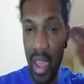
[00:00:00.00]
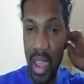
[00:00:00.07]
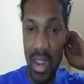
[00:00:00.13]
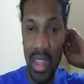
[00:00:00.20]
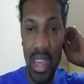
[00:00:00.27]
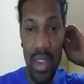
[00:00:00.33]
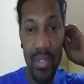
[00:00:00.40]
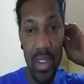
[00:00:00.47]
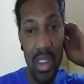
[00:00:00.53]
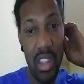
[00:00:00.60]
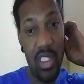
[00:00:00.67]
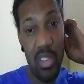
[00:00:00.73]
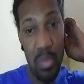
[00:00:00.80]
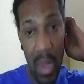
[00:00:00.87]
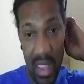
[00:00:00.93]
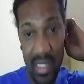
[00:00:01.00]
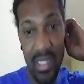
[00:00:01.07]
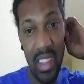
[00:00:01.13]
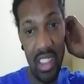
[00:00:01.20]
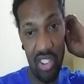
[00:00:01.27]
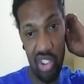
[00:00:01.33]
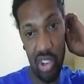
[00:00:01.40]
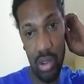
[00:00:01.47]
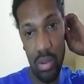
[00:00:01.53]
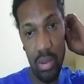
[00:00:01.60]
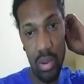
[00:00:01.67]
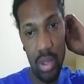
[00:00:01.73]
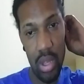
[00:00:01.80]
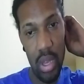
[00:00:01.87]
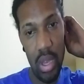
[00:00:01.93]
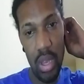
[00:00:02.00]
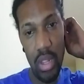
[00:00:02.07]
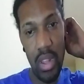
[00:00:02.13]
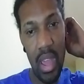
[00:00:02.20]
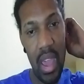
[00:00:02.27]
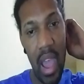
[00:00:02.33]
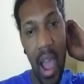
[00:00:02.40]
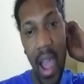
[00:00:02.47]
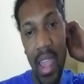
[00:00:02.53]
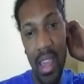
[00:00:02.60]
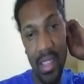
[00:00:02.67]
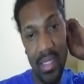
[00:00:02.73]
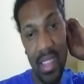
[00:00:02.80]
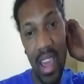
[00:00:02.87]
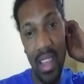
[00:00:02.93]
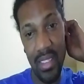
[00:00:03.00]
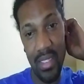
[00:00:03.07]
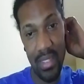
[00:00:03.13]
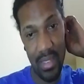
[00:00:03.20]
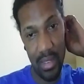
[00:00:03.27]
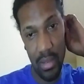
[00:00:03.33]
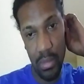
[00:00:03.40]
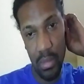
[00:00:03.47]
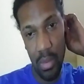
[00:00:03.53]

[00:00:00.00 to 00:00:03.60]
and even the space station, the ISS,